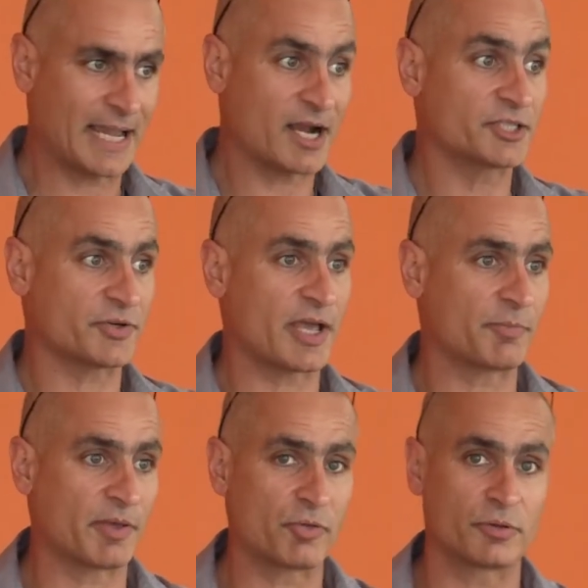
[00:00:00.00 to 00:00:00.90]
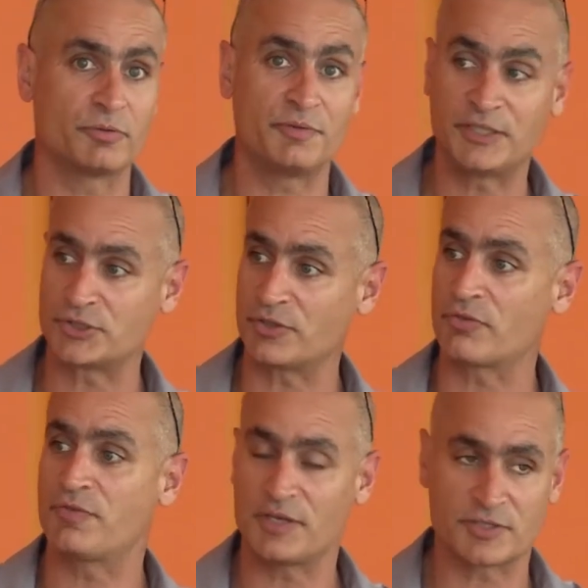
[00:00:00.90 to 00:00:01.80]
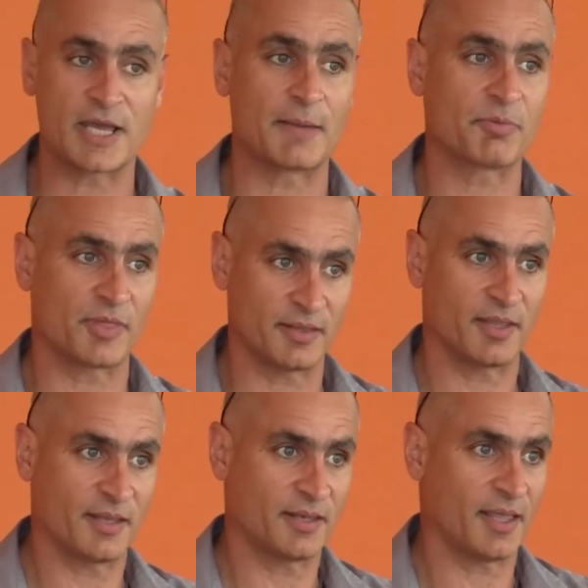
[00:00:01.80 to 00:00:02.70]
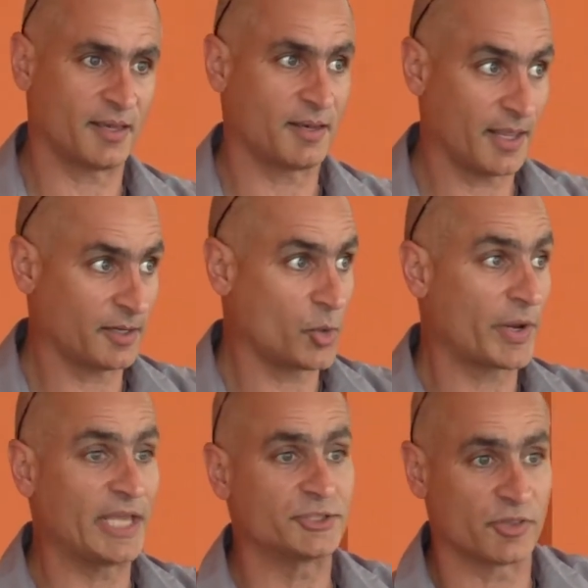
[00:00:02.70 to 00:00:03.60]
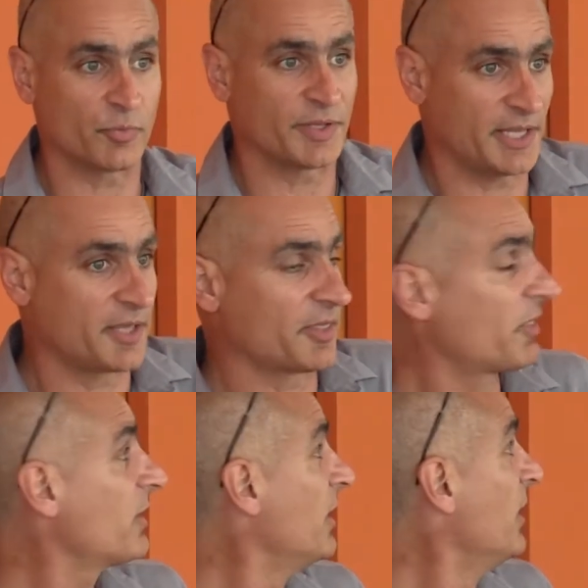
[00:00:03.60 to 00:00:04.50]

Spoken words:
characterized by certain features, phenotypes, and locations where they exist.